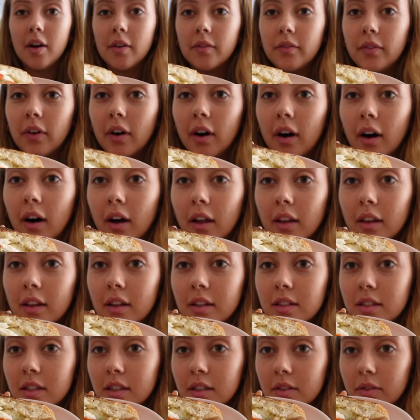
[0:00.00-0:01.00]
But
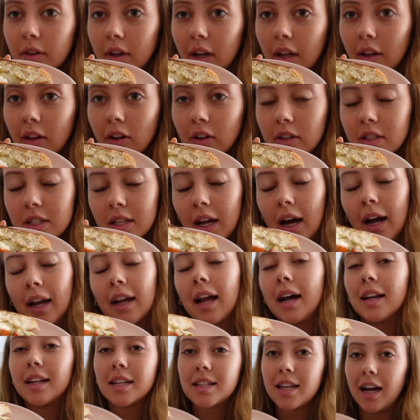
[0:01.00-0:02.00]
this is what it looks like.
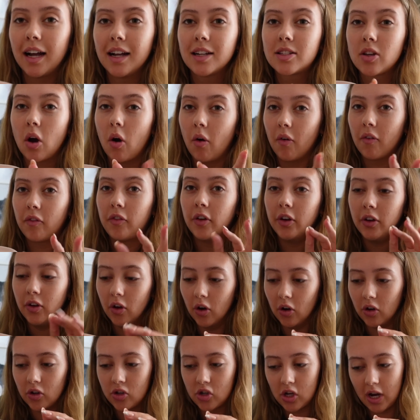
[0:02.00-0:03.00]
I decided to opt for
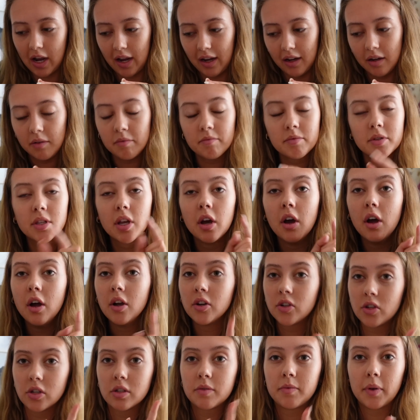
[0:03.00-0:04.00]
no chips
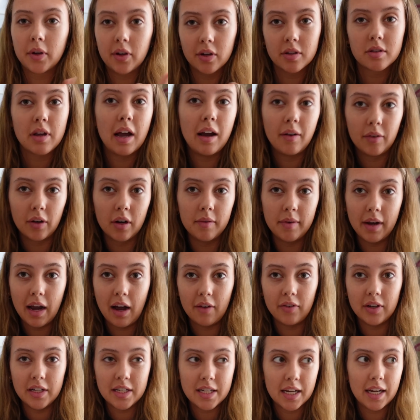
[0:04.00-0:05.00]
just because I'm going to be
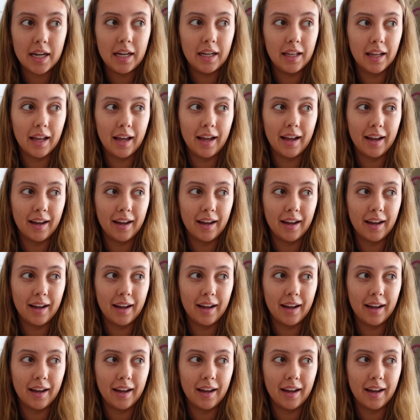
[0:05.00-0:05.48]
having tea later.